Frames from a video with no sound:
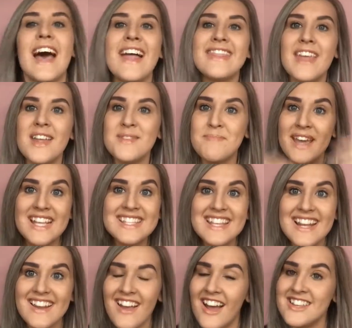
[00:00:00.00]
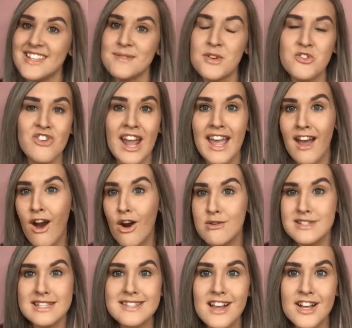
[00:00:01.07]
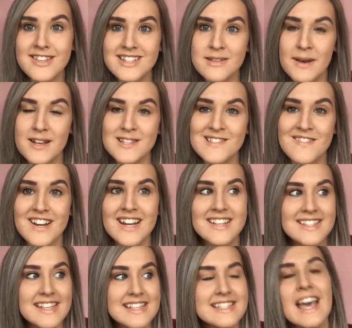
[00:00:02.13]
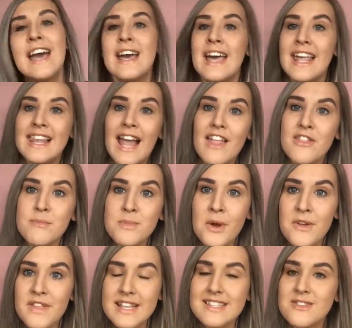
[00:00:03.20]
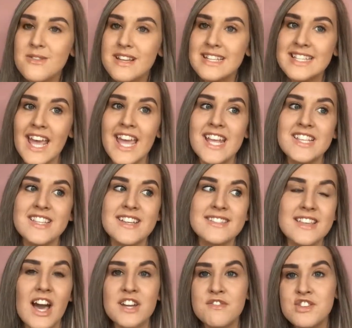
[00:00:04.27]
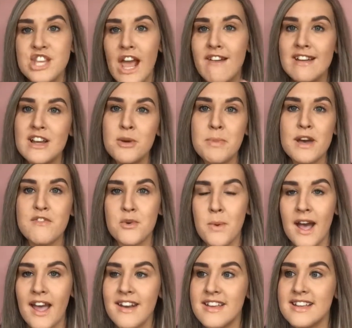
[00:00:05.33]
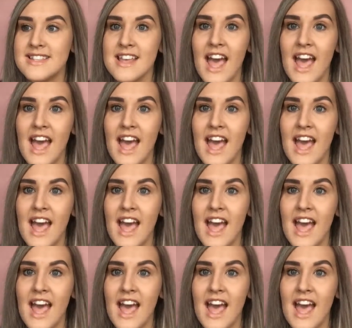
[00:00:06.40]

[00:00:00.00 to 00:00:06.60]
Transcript: And then basically I just create a whole discussion about psoriasis, let them know that it's not contagious, kind of share a little bit of awareness.